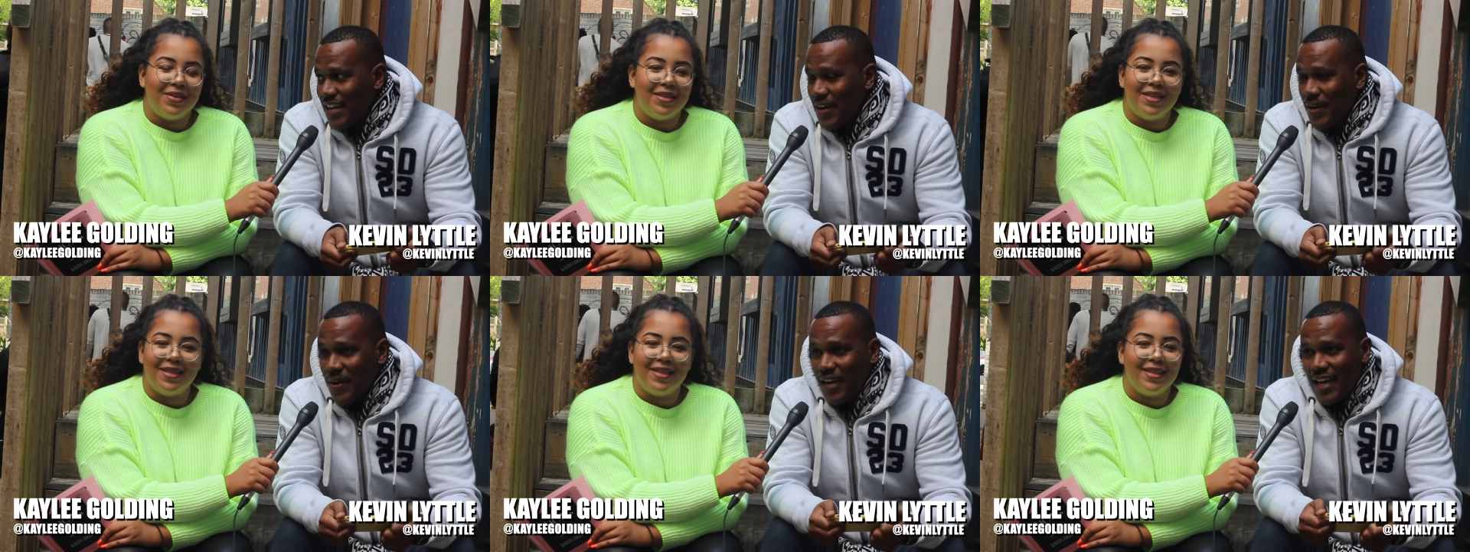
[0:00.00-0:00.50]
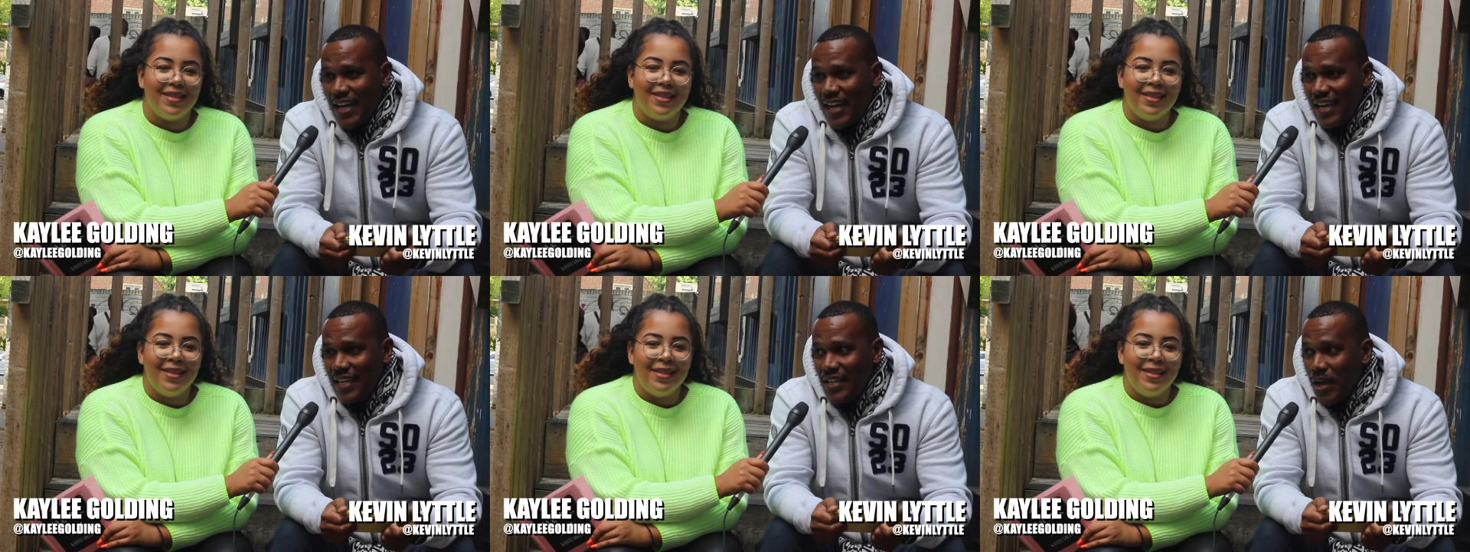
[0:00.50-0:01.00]
Speaker 1: know,
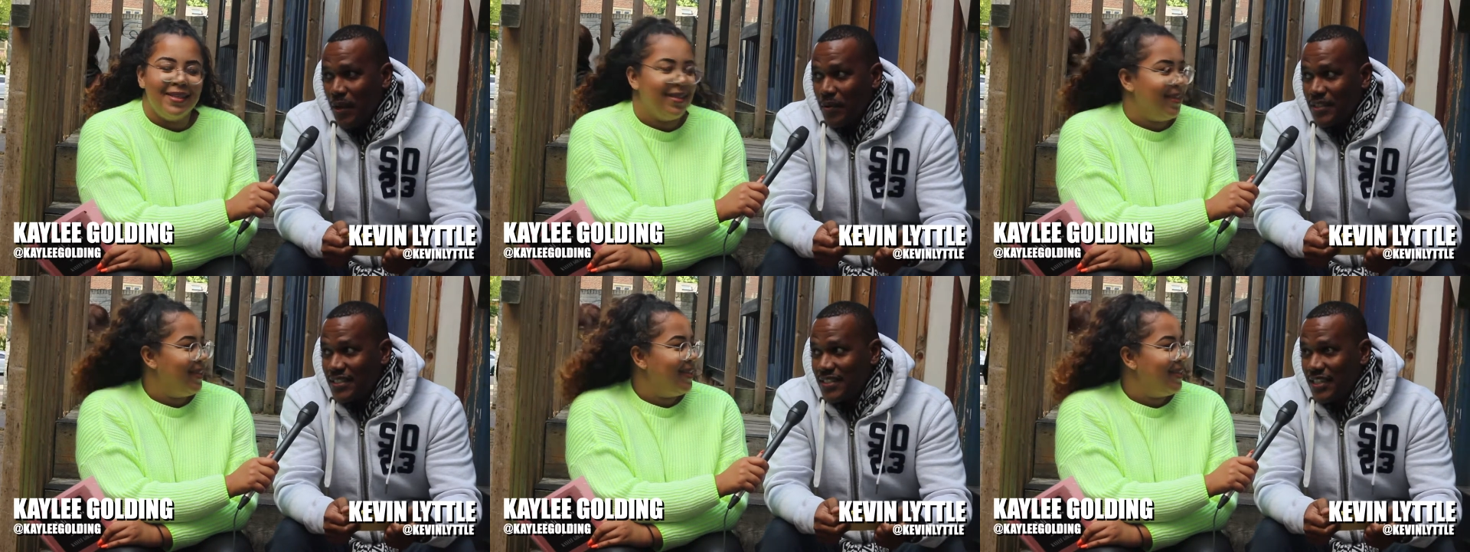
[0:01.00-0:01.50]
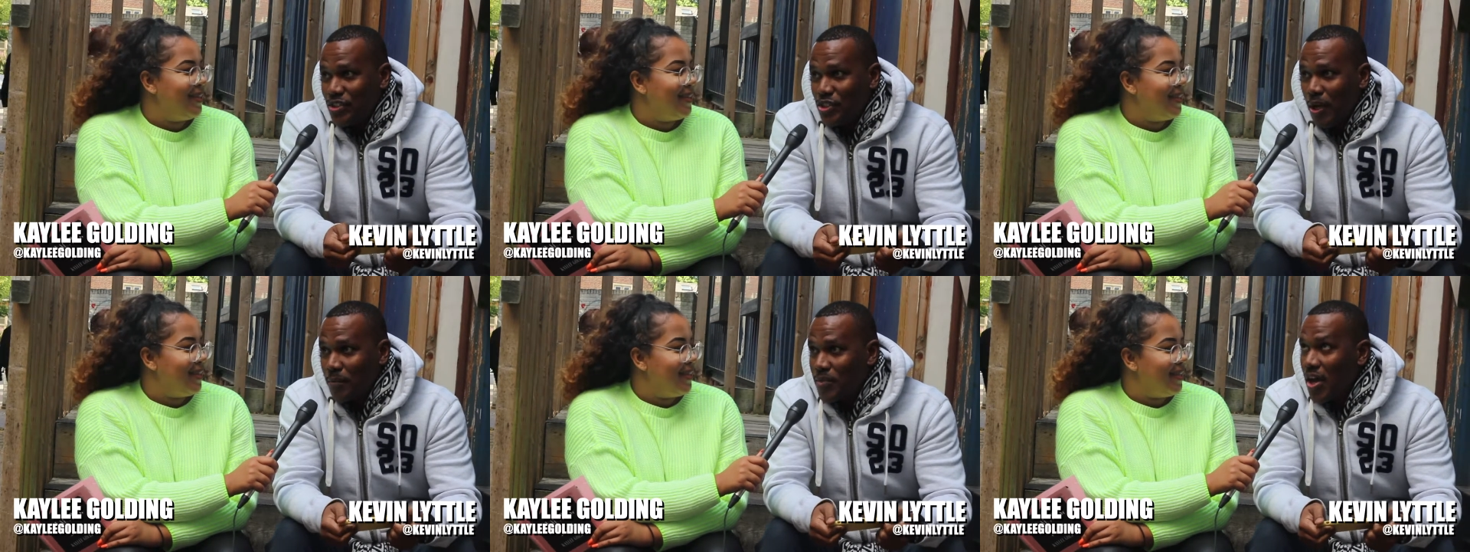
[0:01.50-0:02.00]
and now it, it
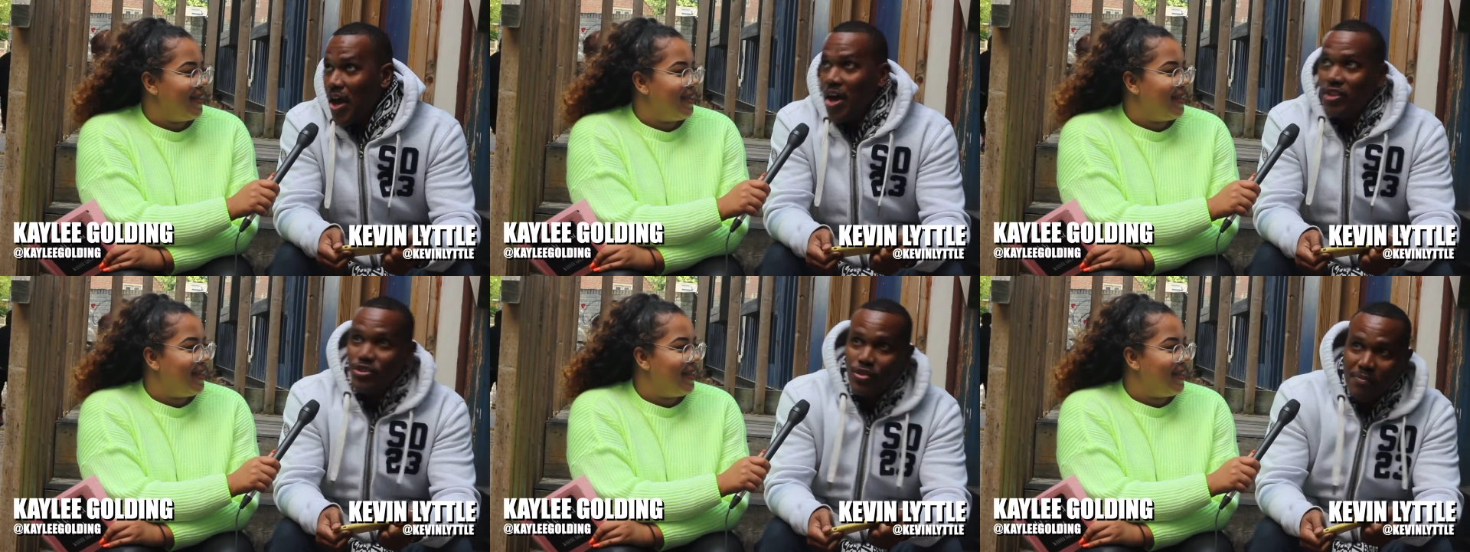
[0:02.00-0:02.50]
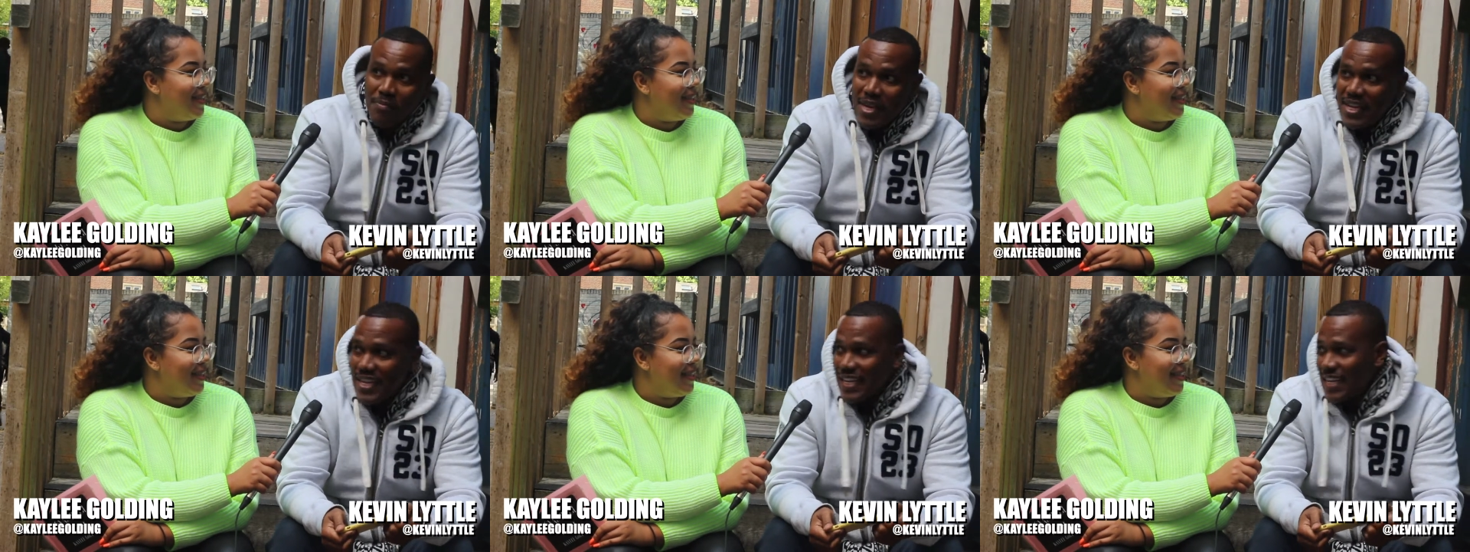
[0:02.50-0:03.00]
jumped 100
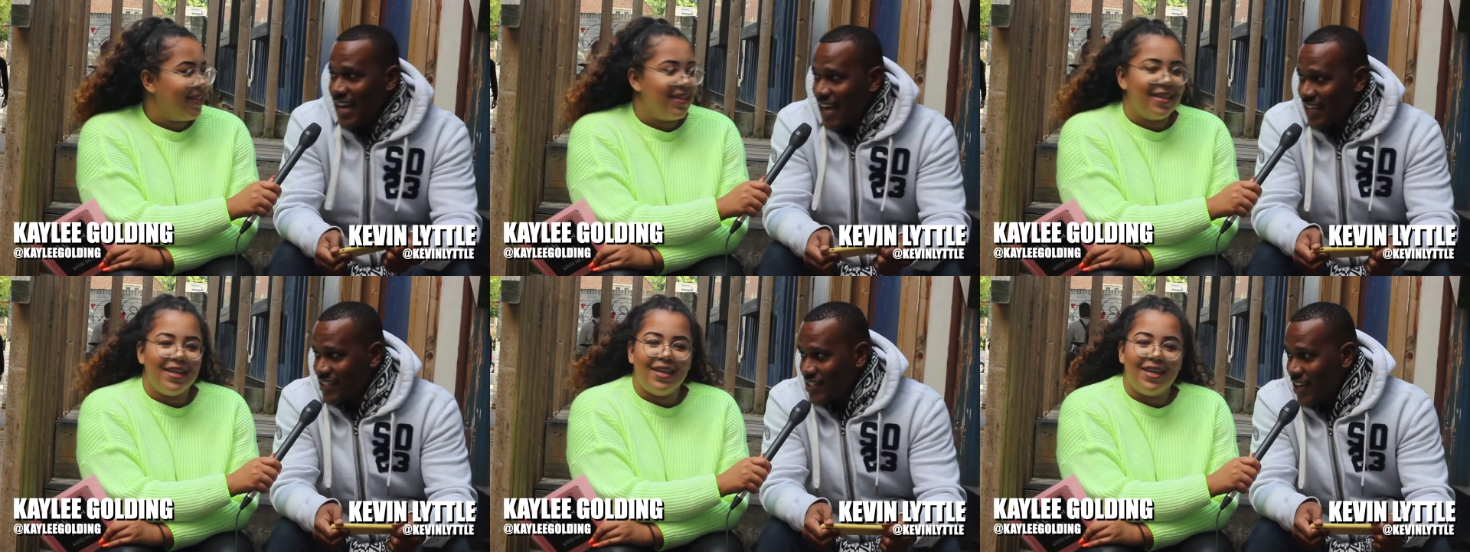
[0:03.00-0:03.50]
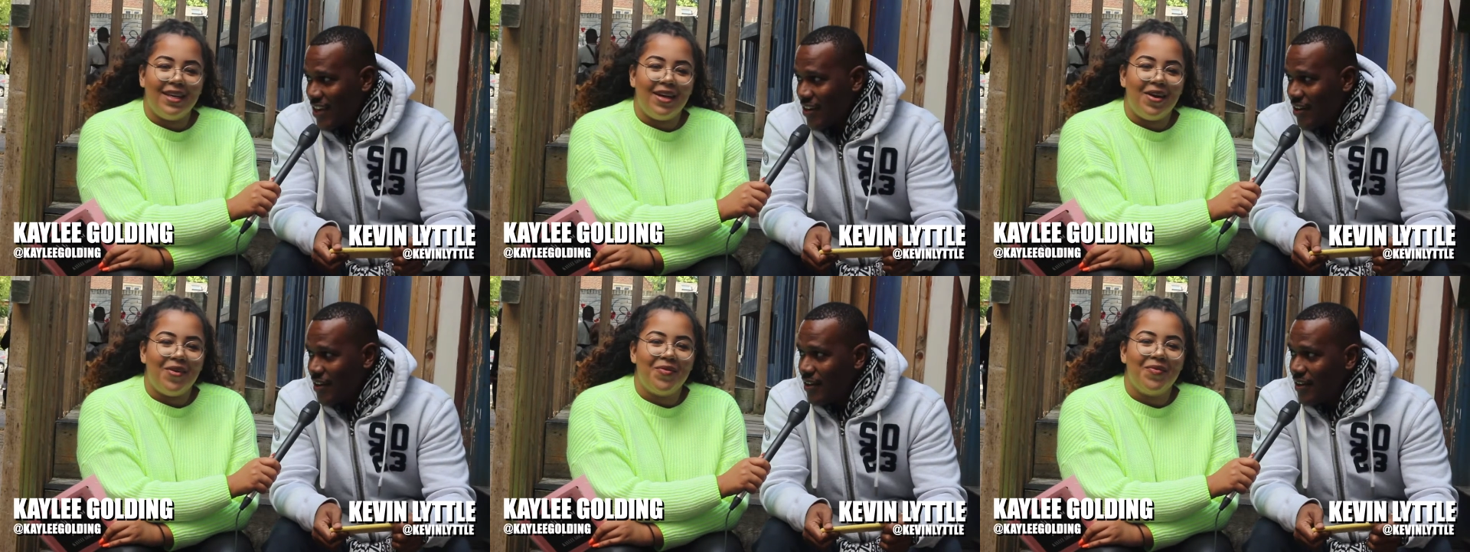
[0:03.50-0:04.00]
million last
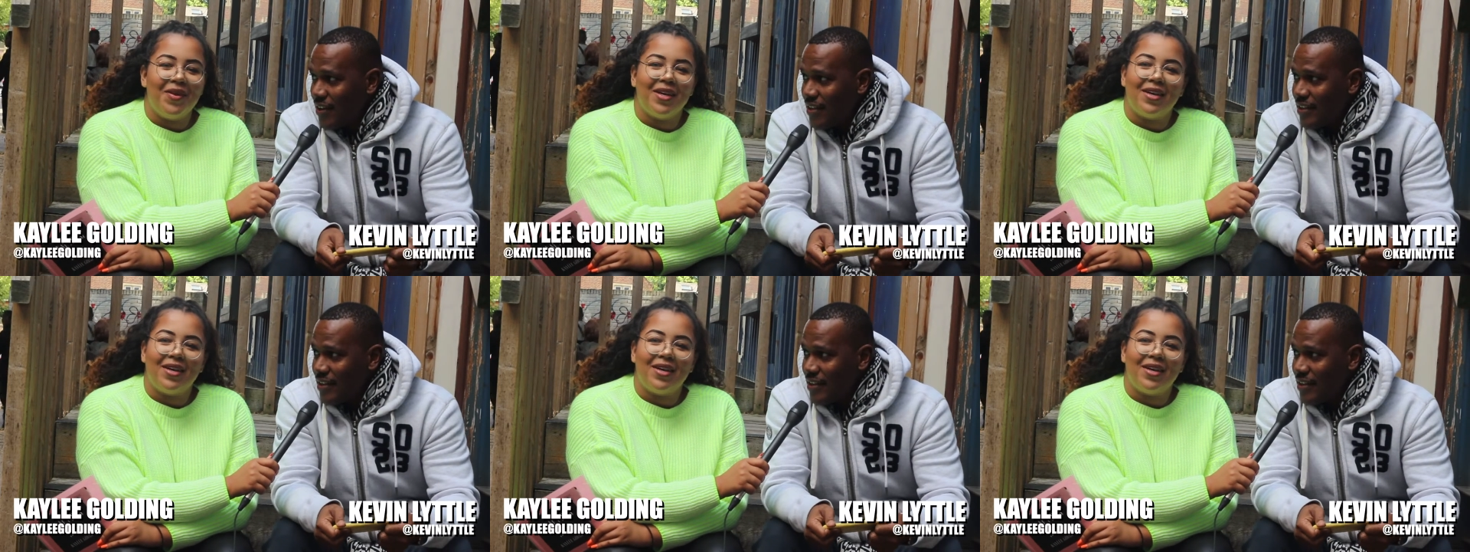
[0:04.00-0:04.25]
year. Oh